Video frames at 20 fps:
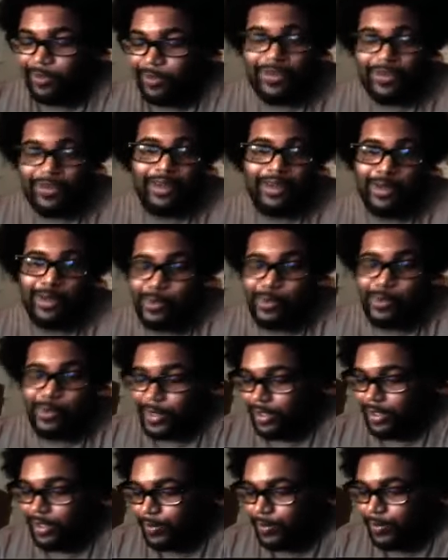If you don't know who
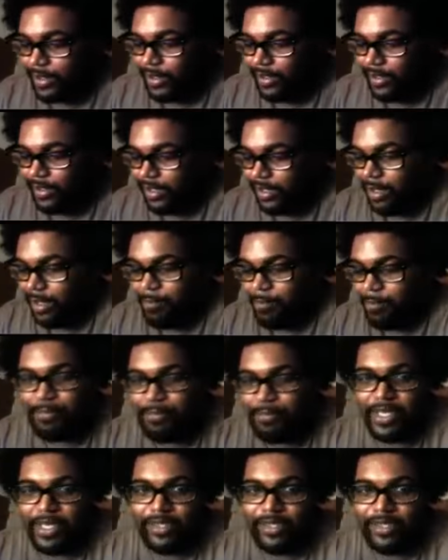Bishop is, look up
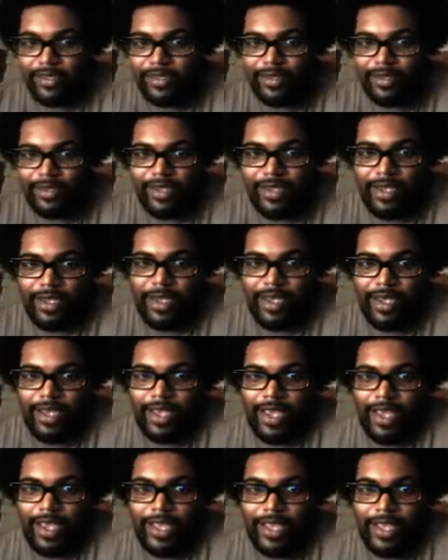Bish,
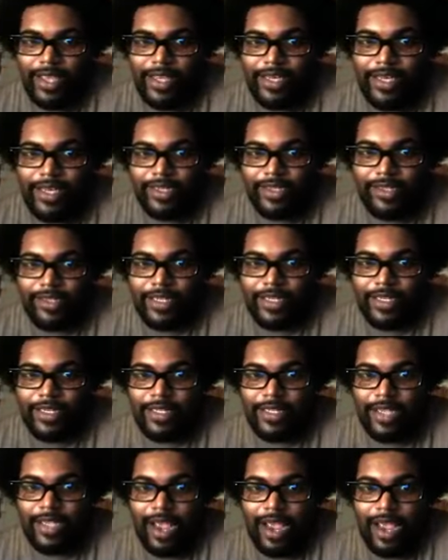and he does an
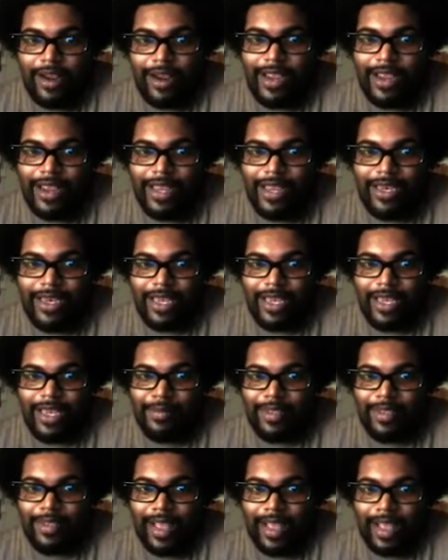entire
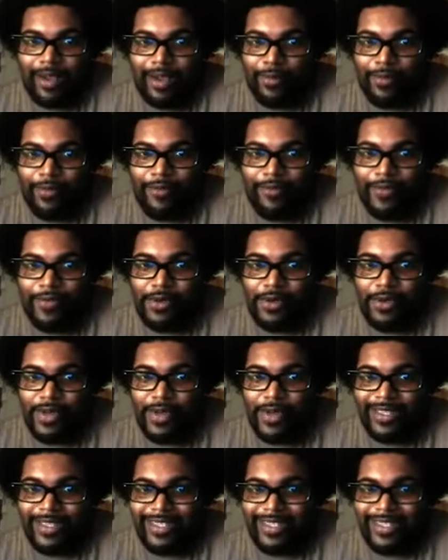in-depth like review
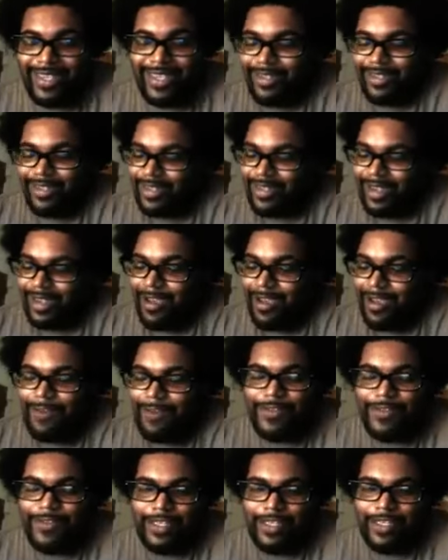and testing
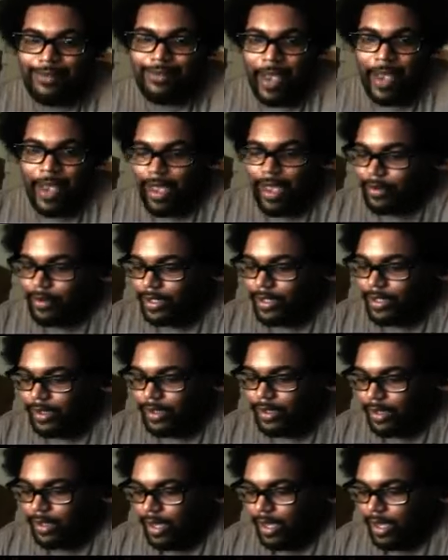of these
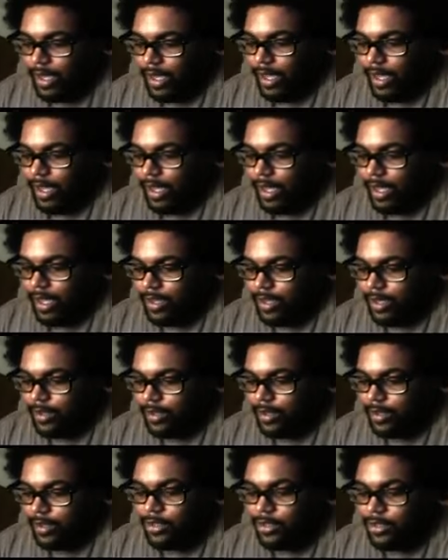batteries,
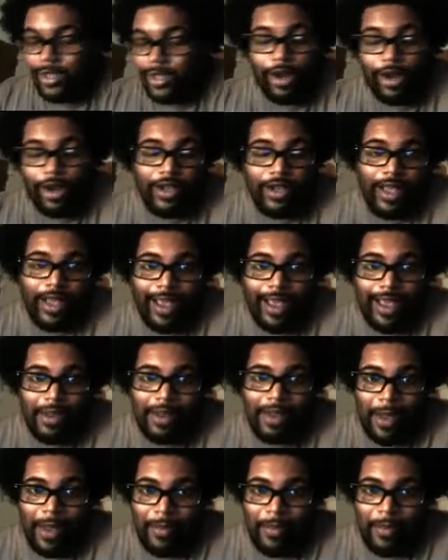and you'll learn a lot
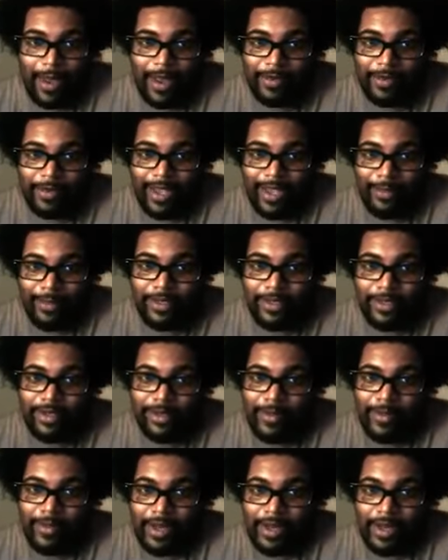about battery
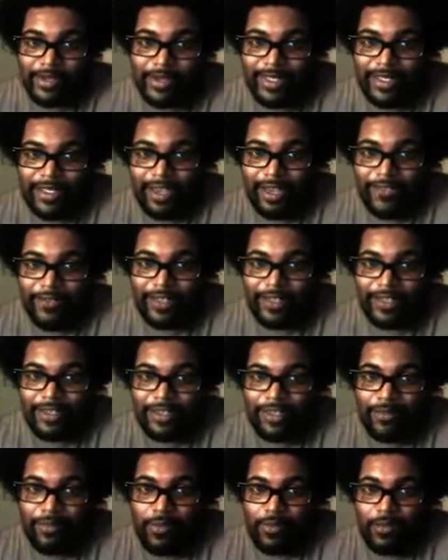chemistry, battery safety
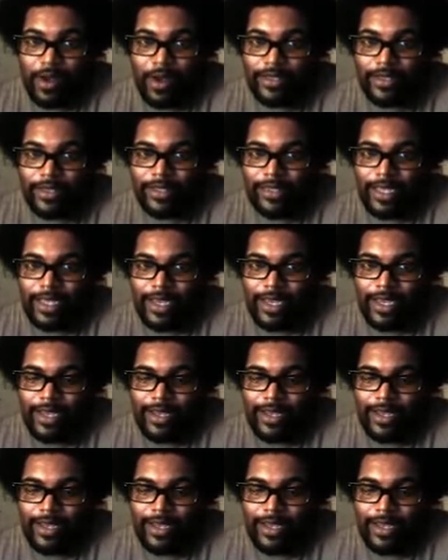just from watching that,